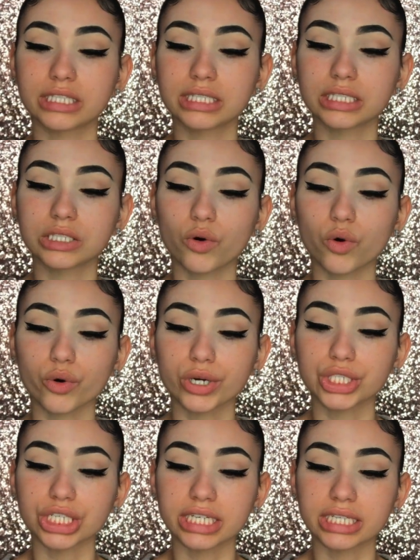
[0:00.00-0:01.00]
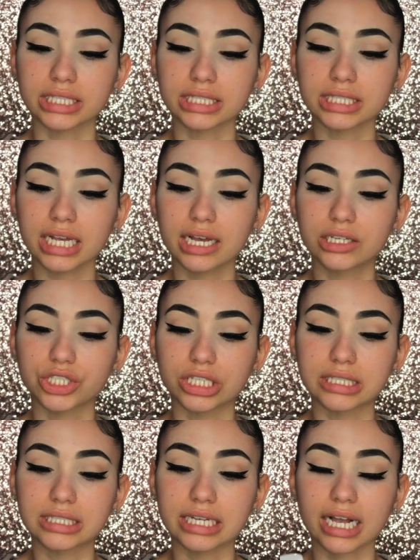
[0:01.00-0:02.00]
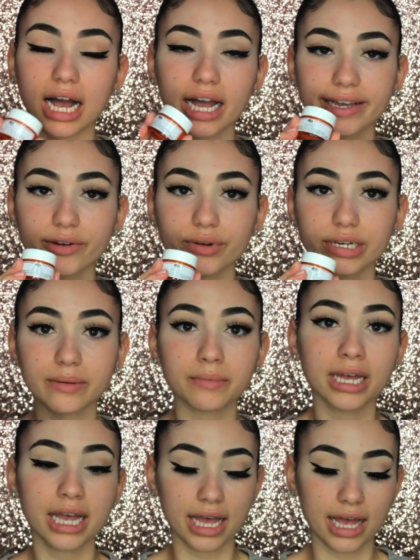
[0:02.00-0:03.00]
This is the Origins Ginseng eye cream,